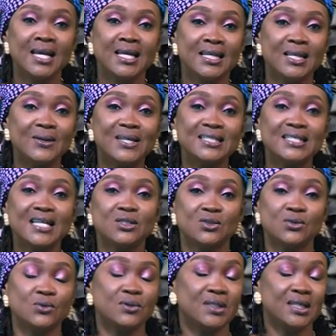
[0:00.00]
Now let's get
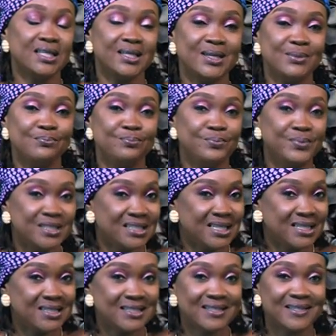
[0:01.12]
to the
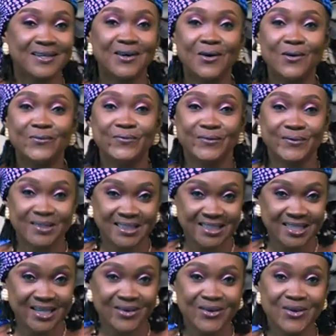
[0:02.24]
business of the
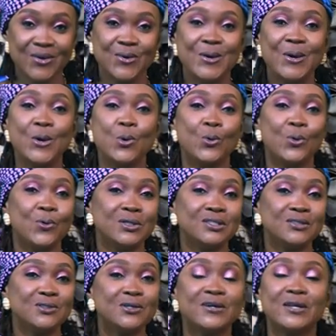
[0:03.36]
day. We want
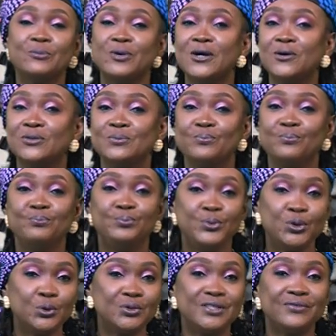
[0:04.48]
to talk about
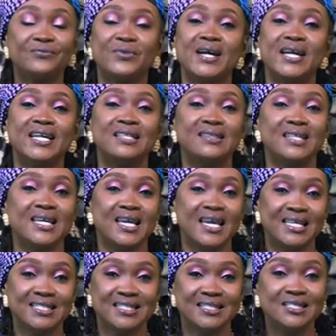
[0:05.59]
beautifying the
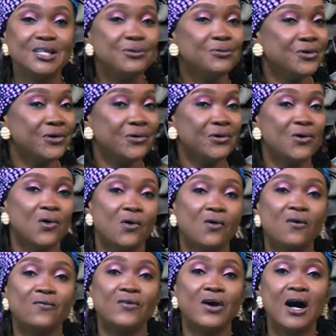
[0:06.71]
exterior
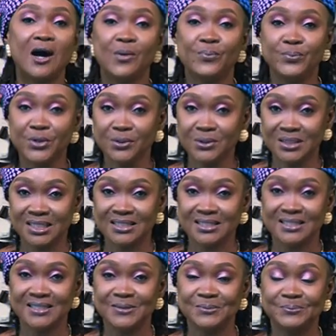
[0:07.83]
of our
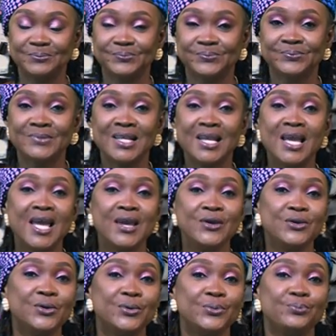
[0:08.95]
buildings. You
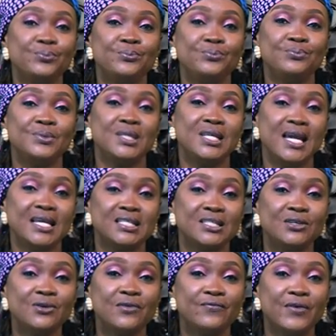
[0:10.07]
know, the
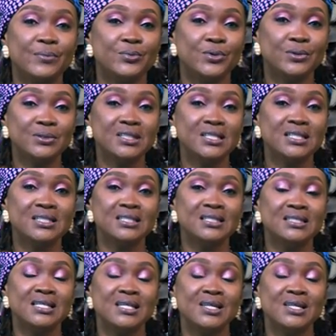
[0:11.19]
exterior of our buildings